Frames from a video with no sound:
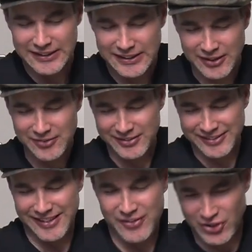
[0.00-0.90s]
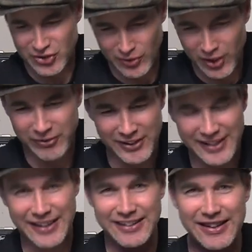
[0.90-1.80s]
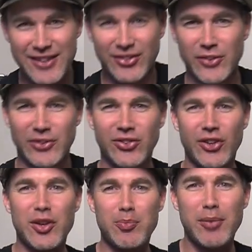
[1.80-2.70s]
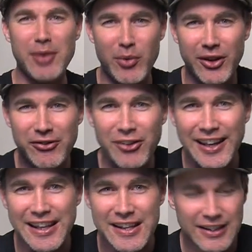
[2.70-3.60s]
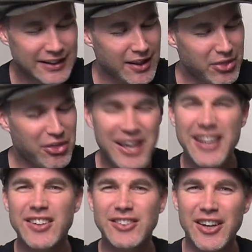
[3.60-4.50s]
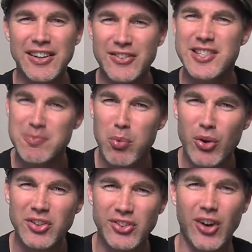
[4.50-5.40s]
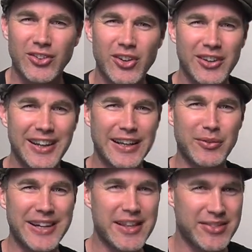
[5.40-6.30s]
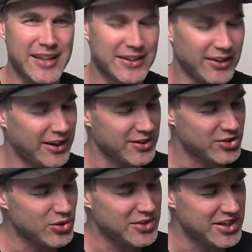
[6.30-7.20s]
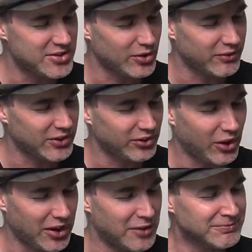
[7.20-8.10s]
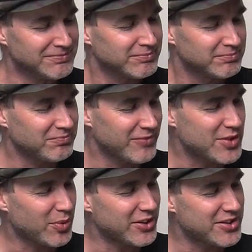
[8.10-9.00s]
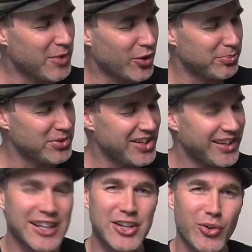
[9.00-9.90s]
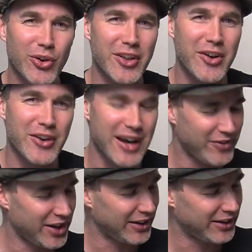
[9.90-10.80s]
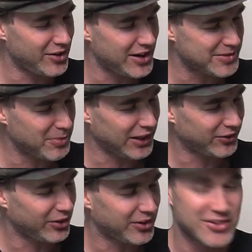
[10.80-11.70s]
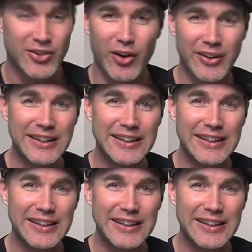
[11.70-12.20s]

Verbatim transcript: you know, have your shoe off and get yourself a sock. You probably want a fairly thick kind of a sport sock, not like a really thin kind of sooty sort of a sock. This one smells particularly good, although having a nice smelling sock is not